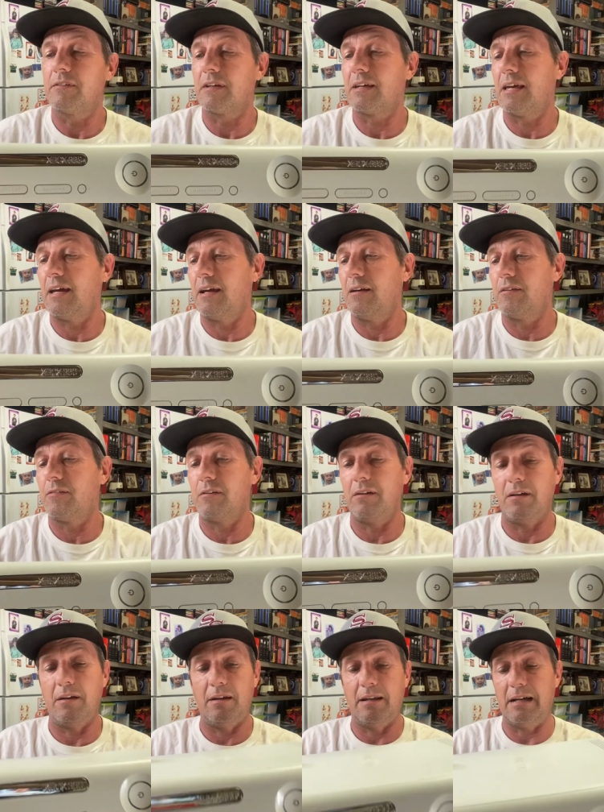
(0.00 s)
the case.
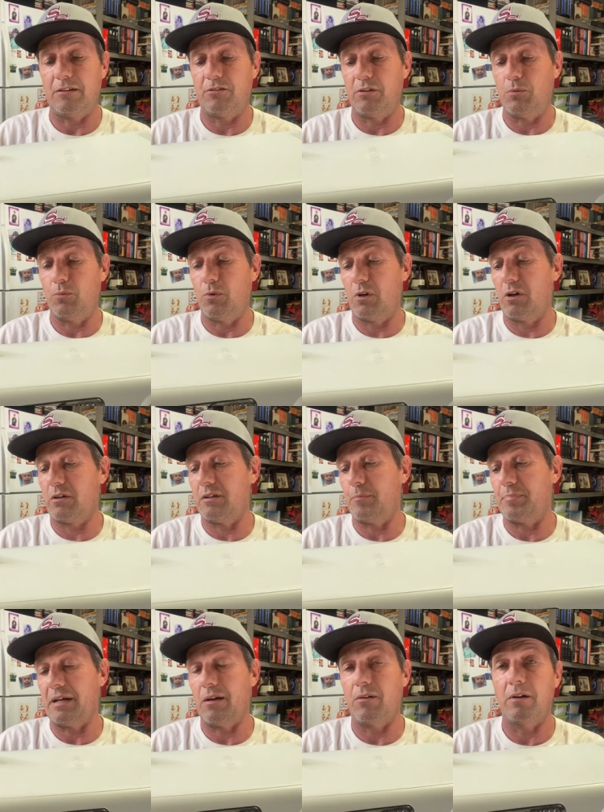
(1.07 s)
It actually worked, it
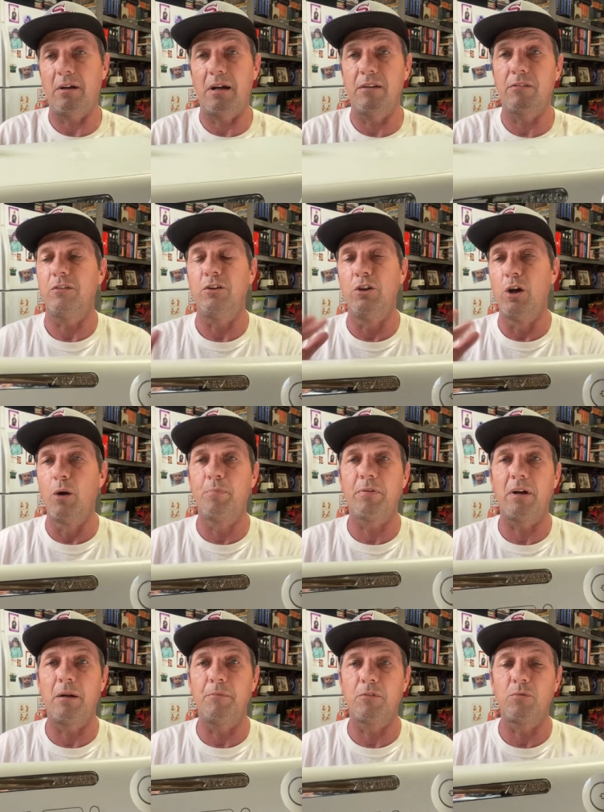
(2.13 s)
powered on, no
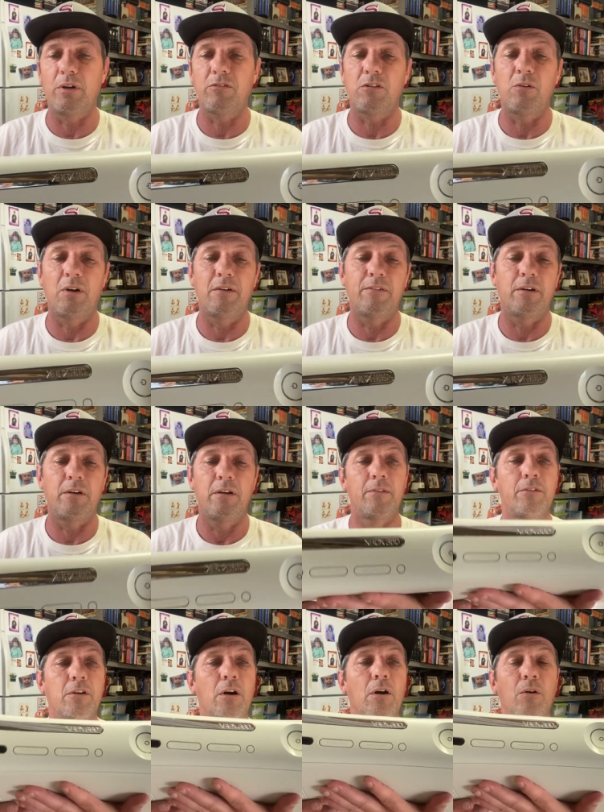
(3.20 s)
problems whatsoever.
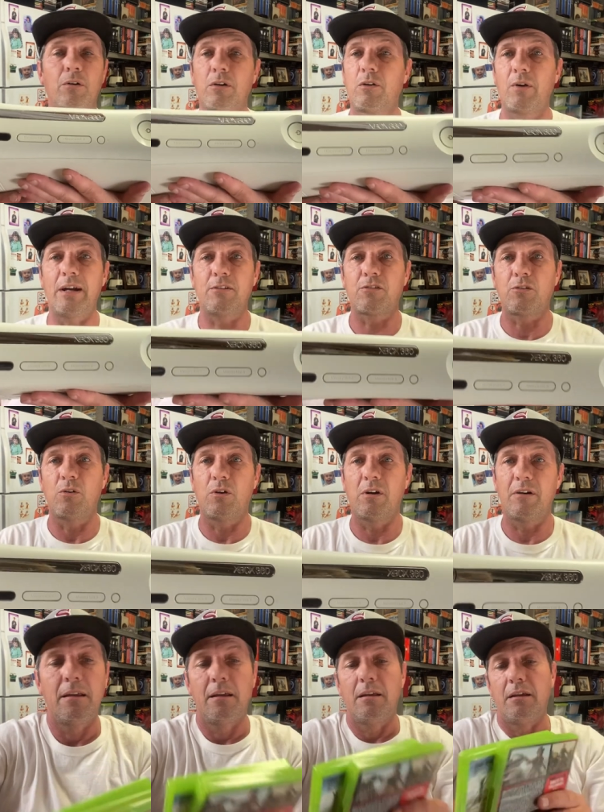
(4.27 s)
So great
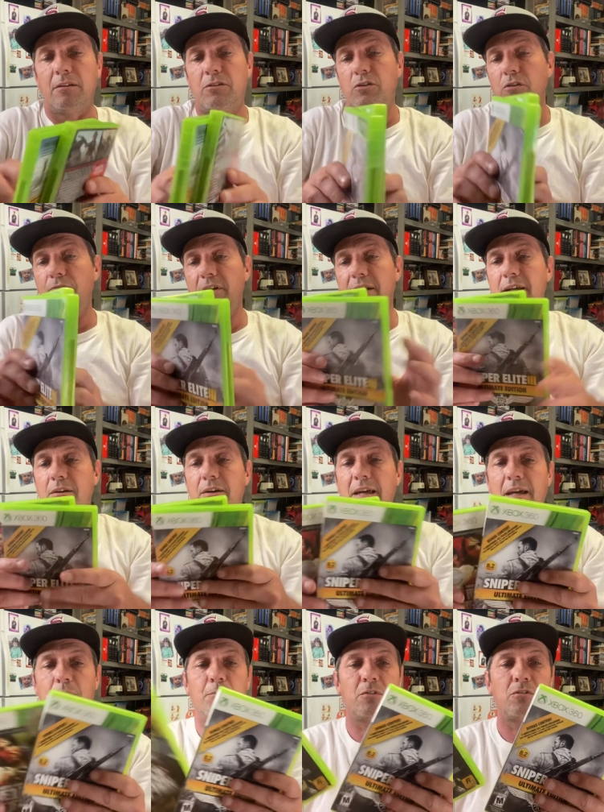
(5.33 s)
score, two video
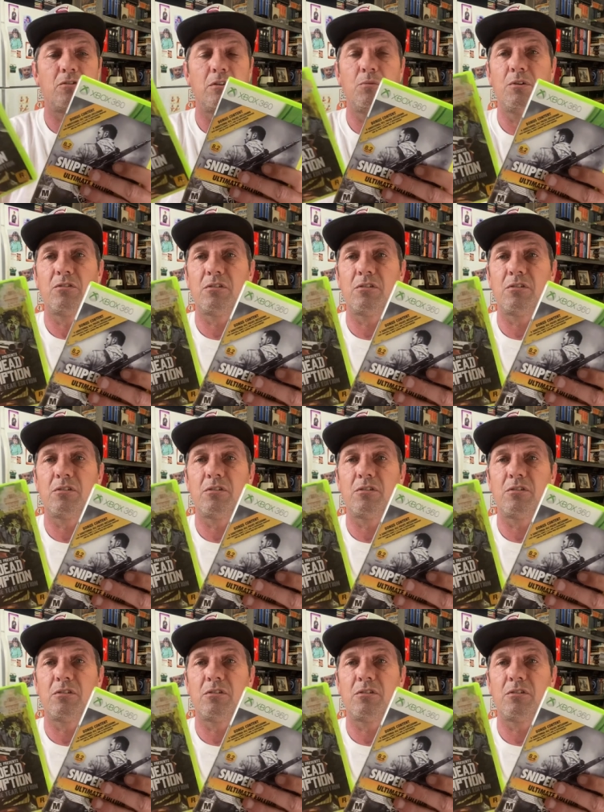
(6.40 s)
games. She was